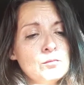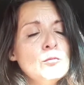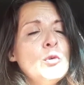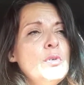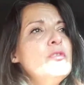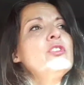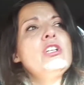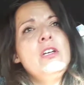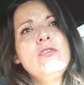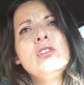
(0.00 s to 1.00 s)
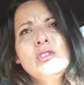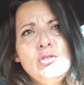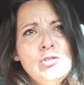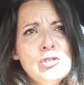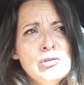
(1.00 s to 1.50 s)
we forgive those who
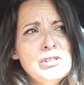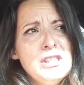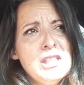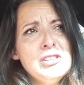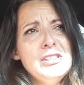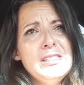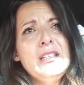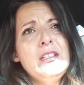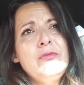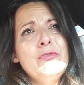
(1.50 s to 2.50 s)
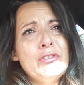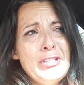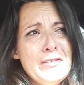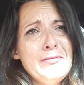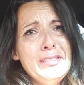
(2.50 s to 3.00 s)
truly are seeking
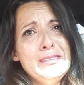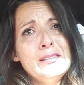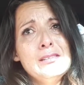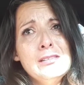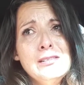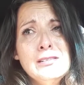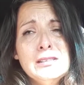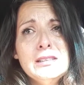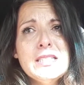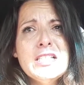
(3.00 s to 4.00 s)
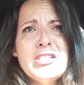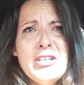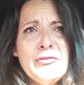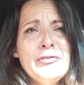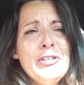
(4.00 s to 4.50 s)
forgiveness. It's
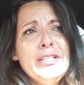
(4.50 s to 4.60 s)
different.